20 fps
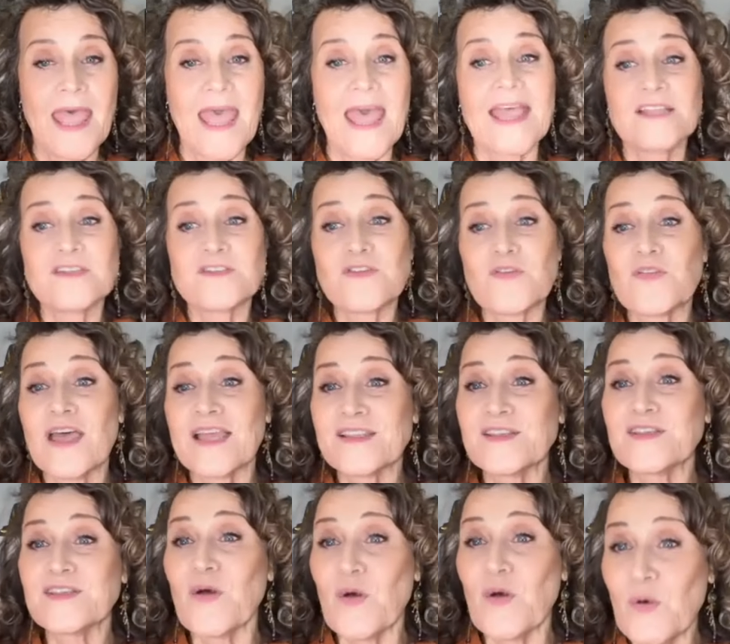And so that's
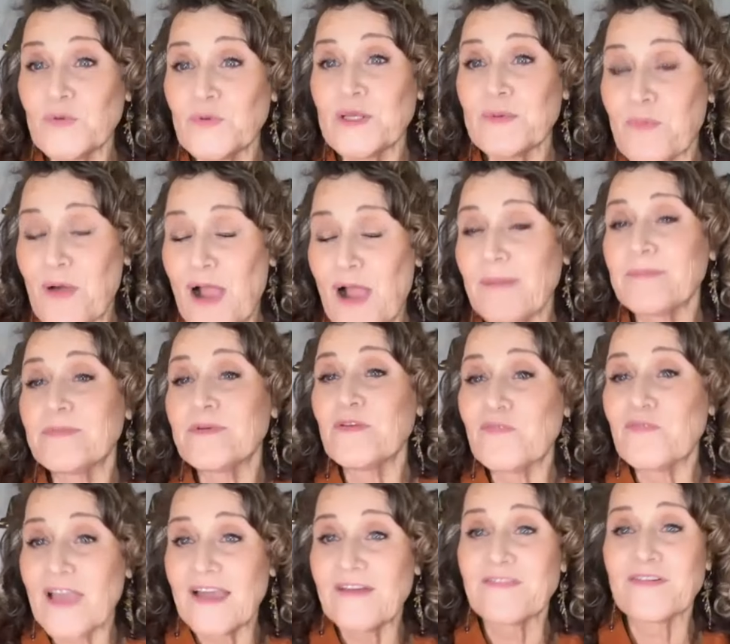the only problem
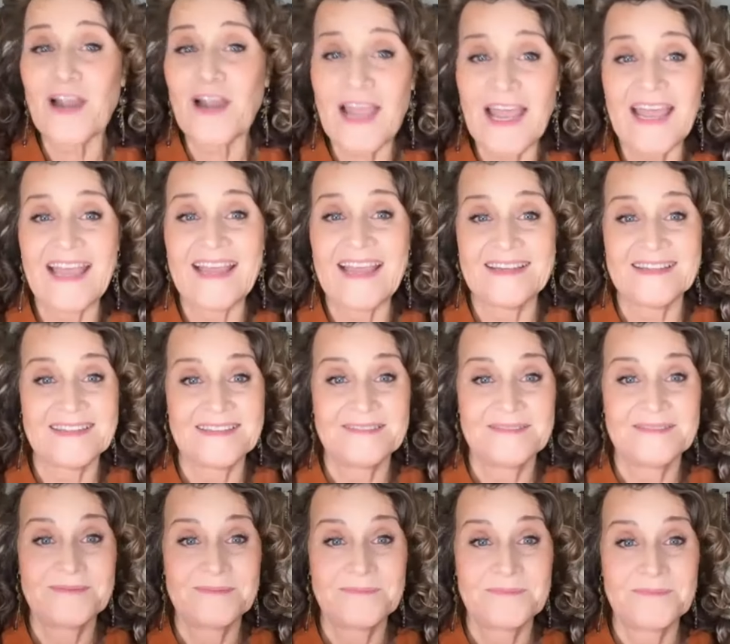you've ever had.
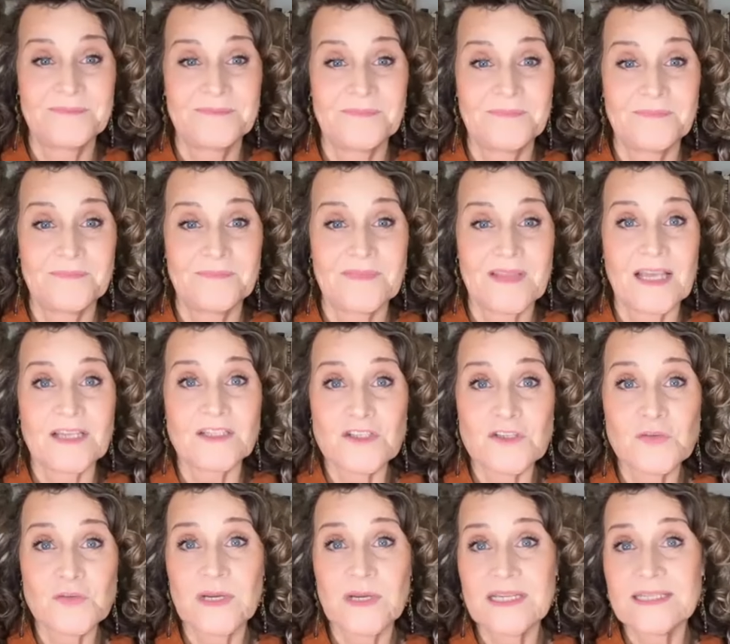I
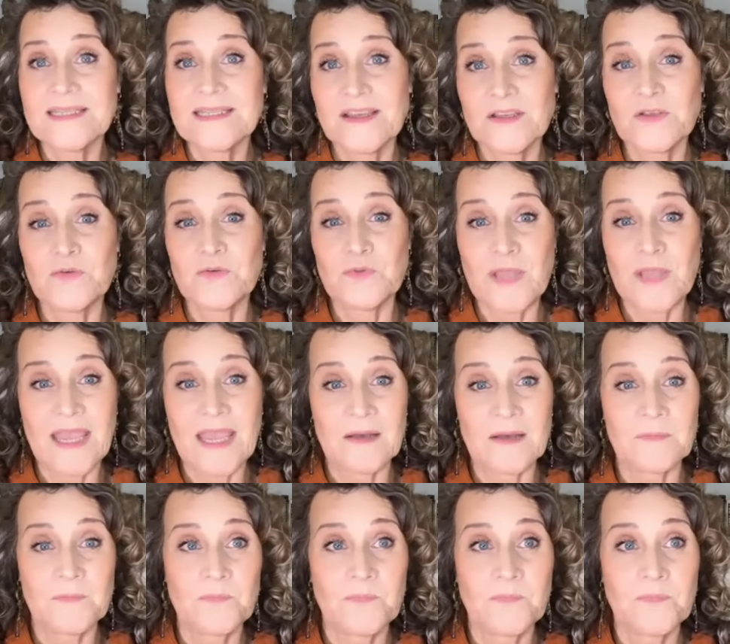just want to tell you
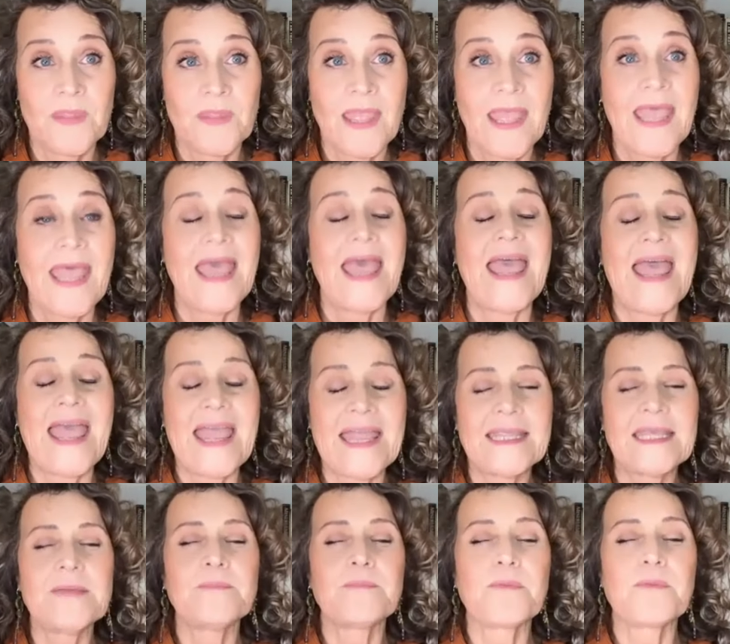now,
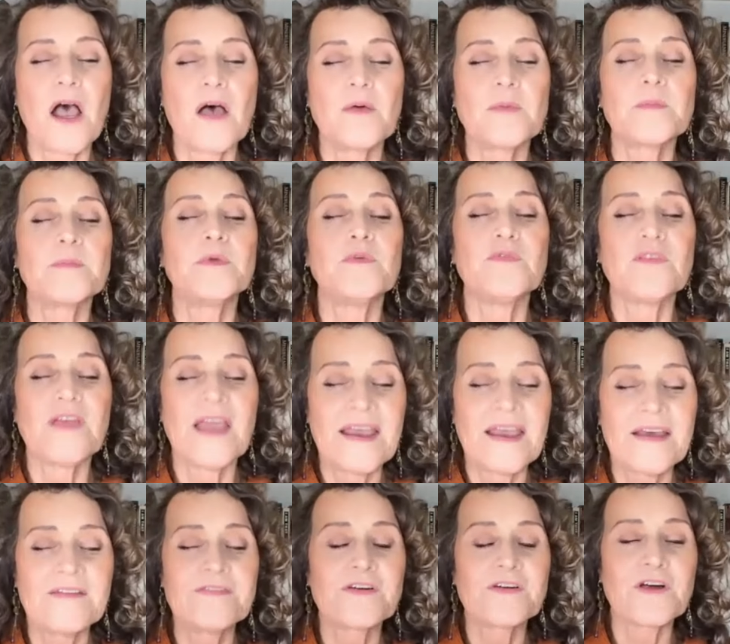any problem you've
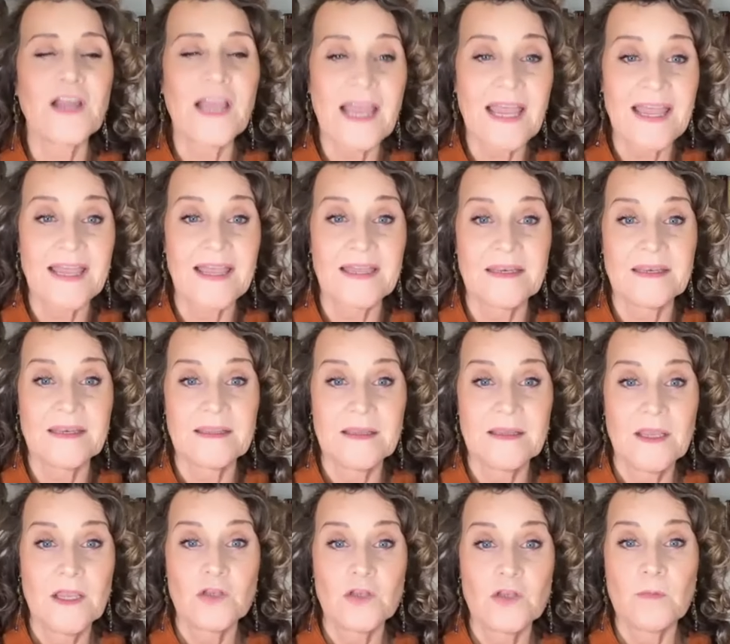ever had,
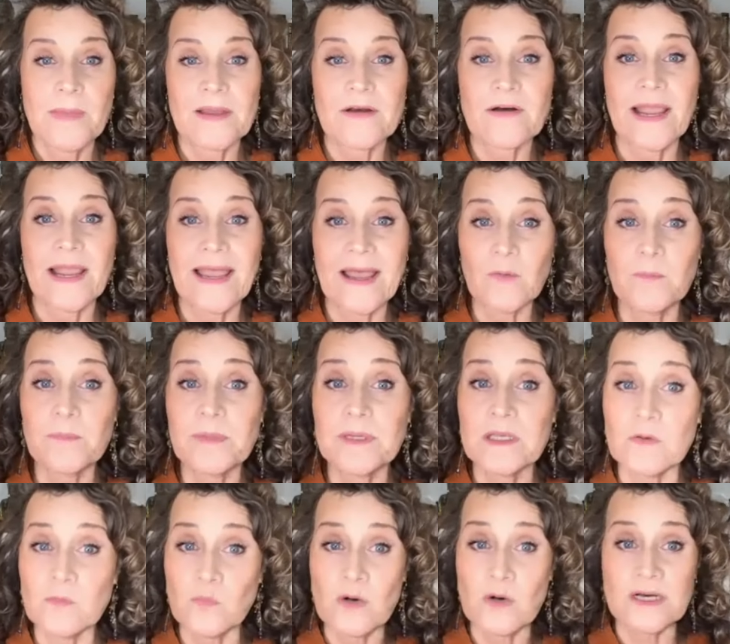no matter how big
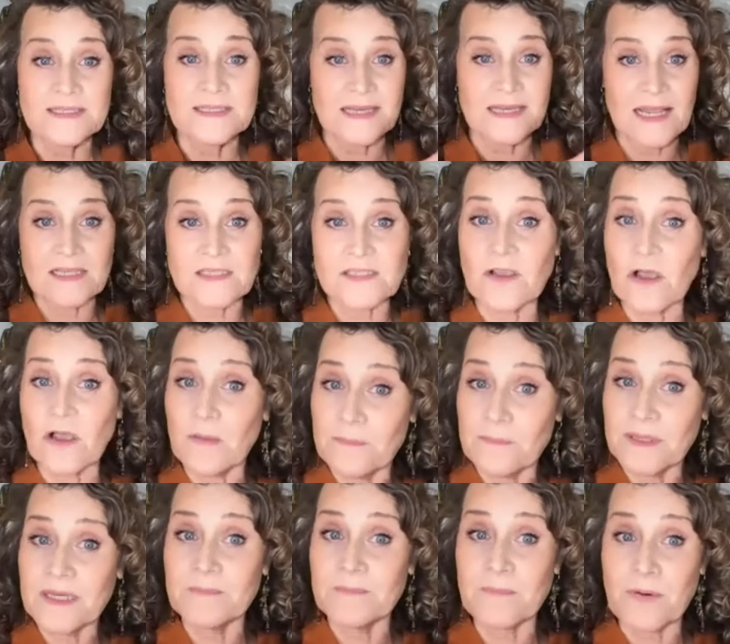it was, and I saw
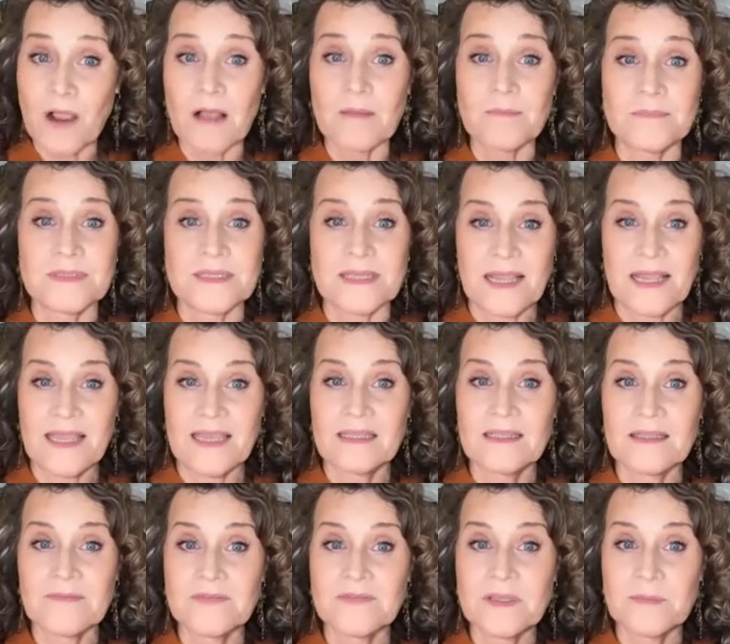big problems I
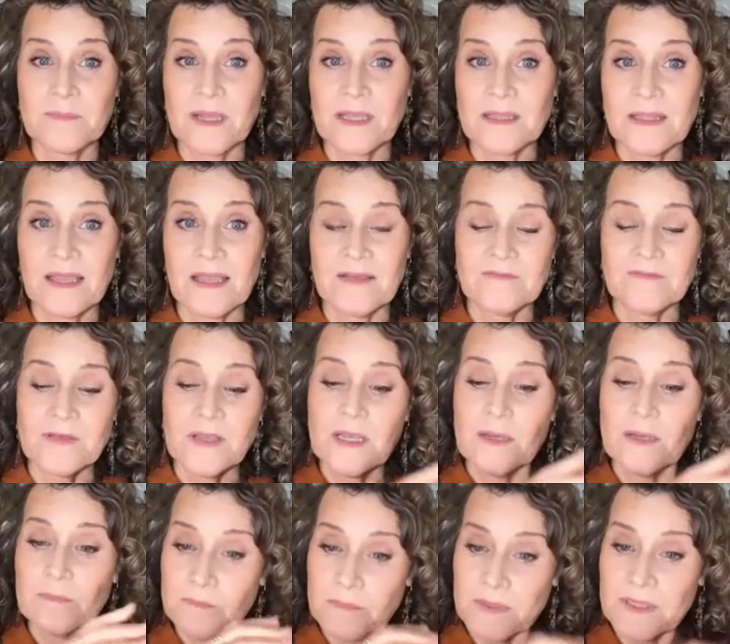had lived in my life,
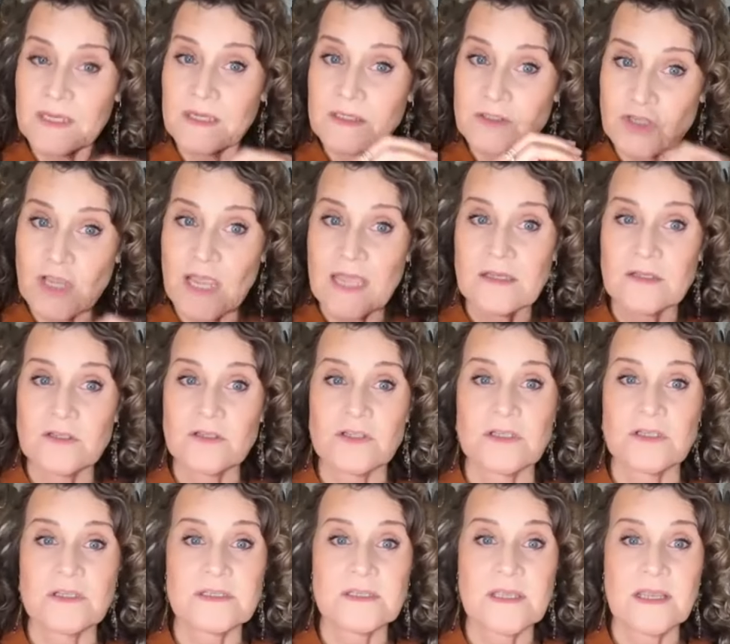big
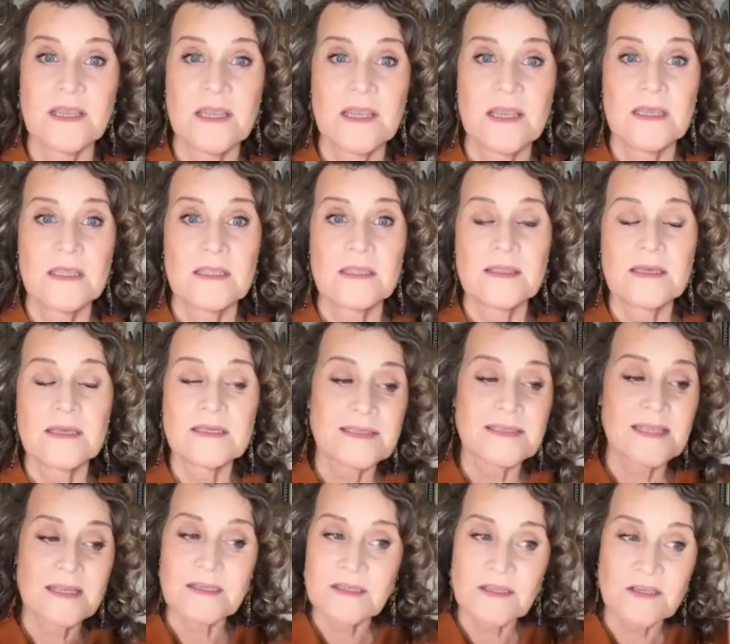challenges, things
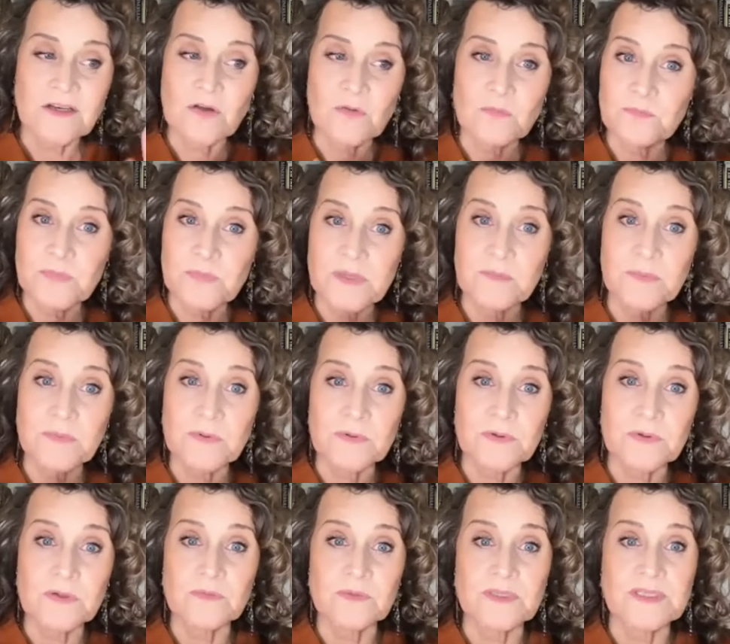that, you know, people
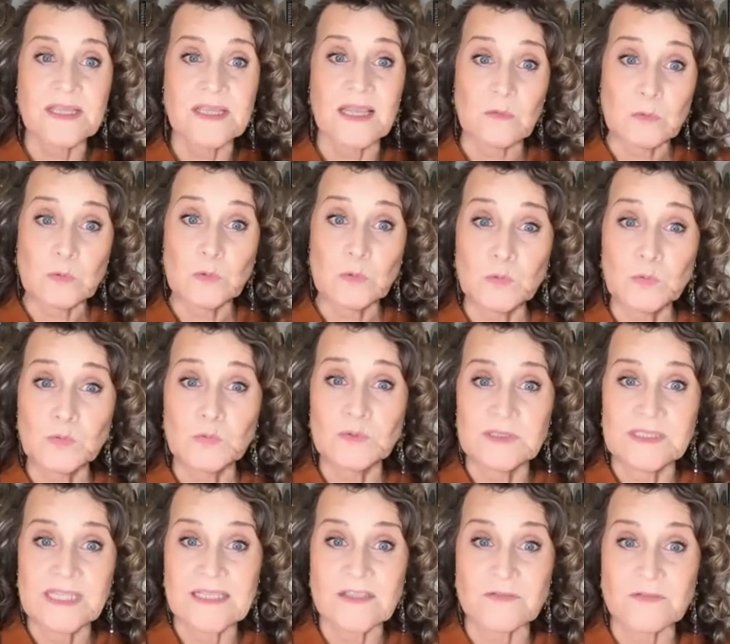could say, oh,
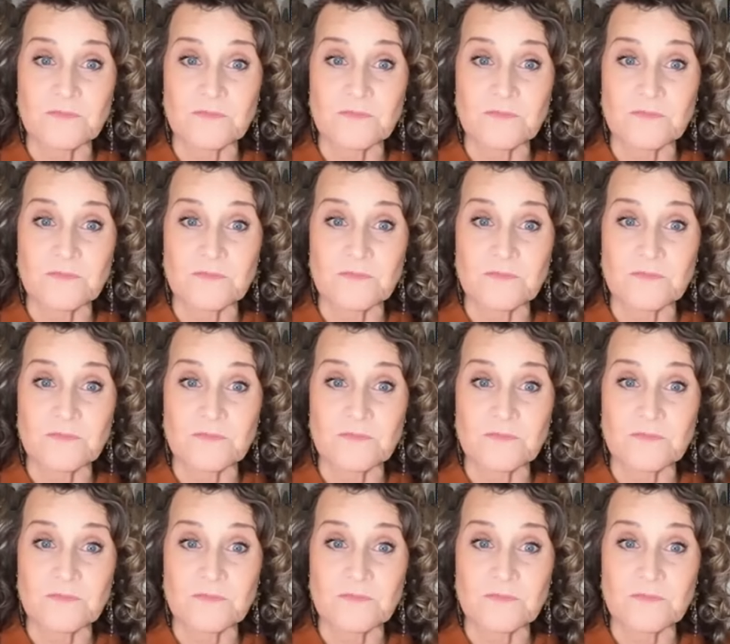that's